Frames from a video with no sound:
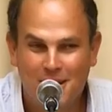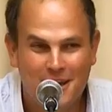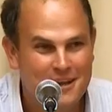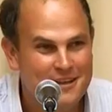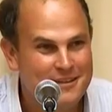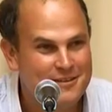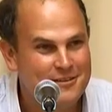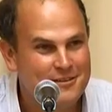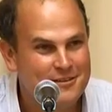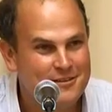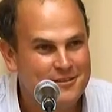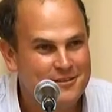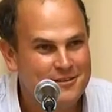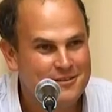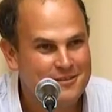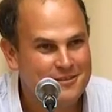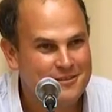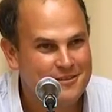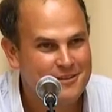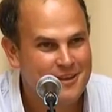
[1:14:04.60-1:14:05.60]
and
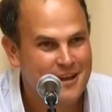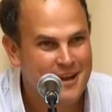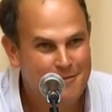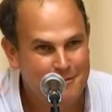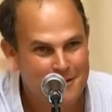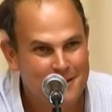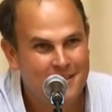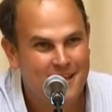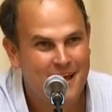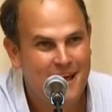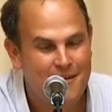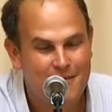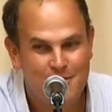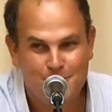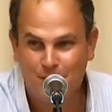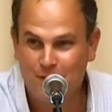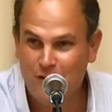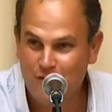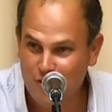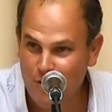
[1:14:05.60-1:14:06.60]
everybody laughs,
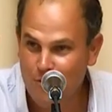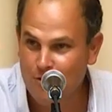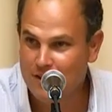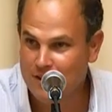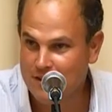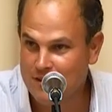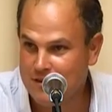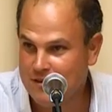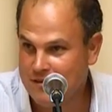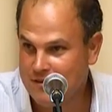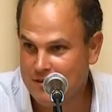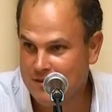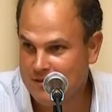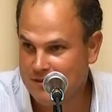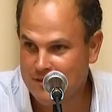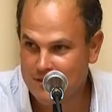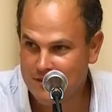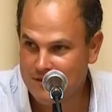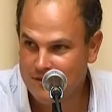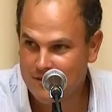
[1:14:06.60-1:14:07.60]
but the joke is
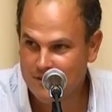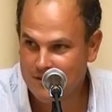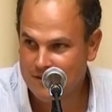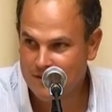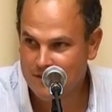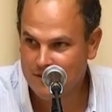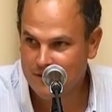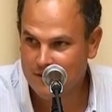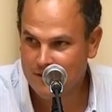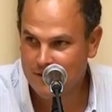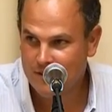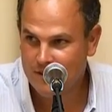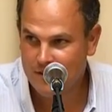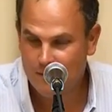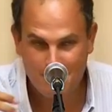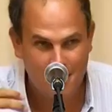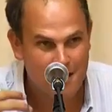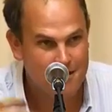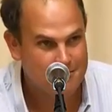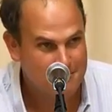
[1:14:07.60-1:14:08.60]

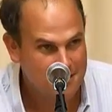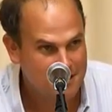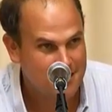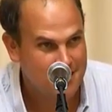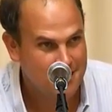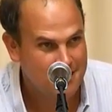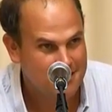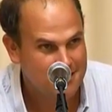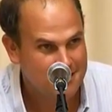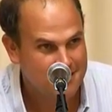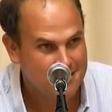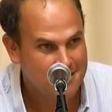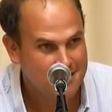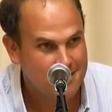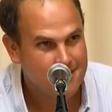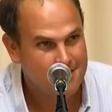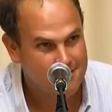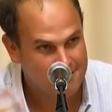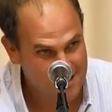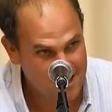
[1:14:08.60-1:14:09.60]
not me,
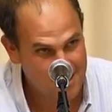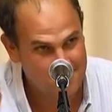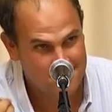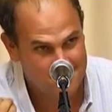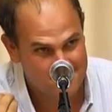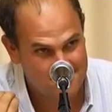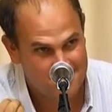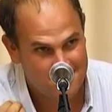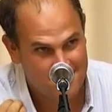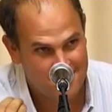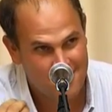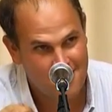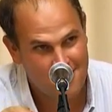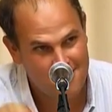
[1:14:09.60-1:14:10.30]
that's